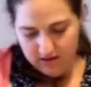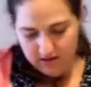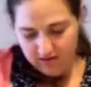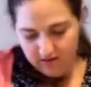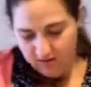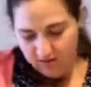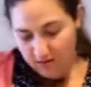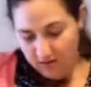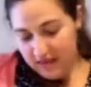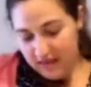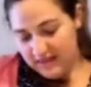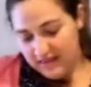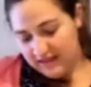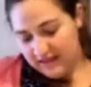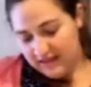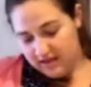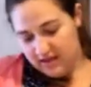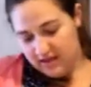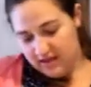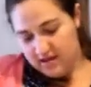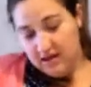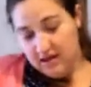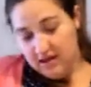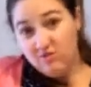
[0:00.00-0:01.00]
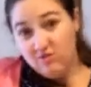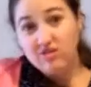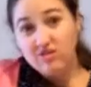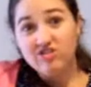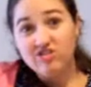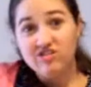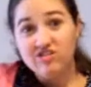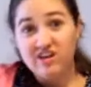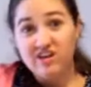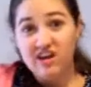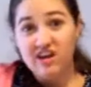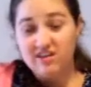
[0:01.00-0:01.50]
Smells good. I
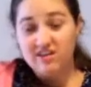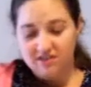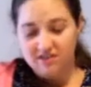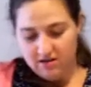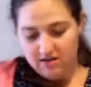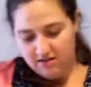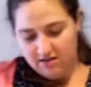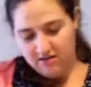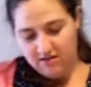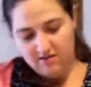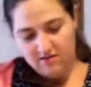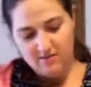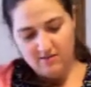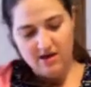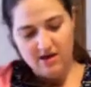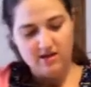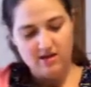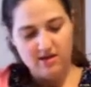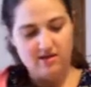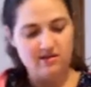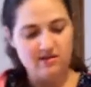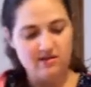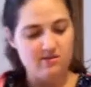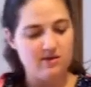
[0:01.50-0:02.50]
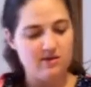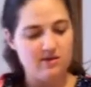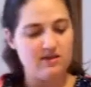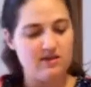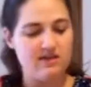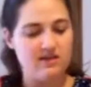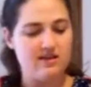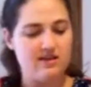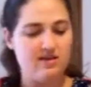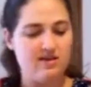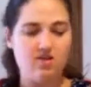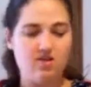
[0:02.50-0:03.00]
wish you guys could smell it. Smell
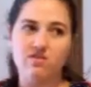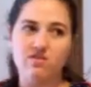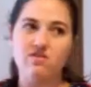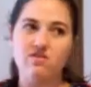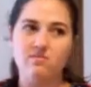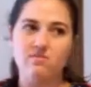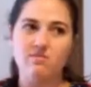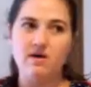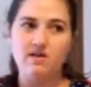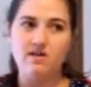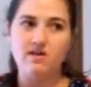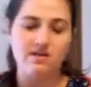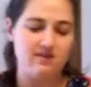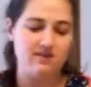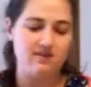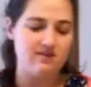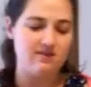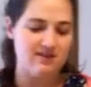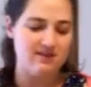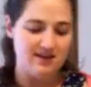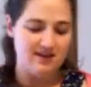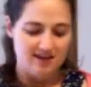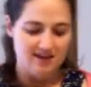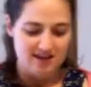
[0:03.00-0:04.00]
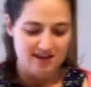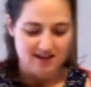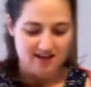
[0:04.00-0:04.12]
this.